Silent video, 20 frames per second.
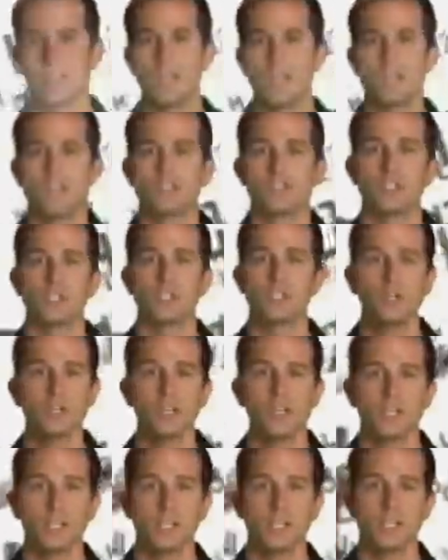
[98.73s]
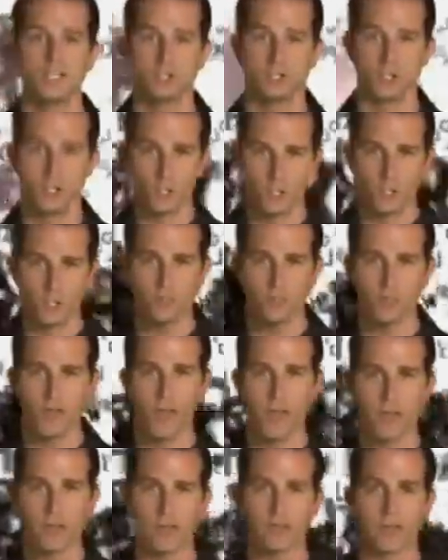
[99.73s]
and this unity is due to the
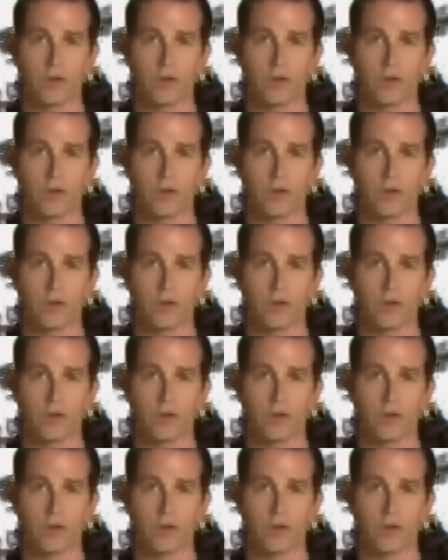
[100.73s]
fact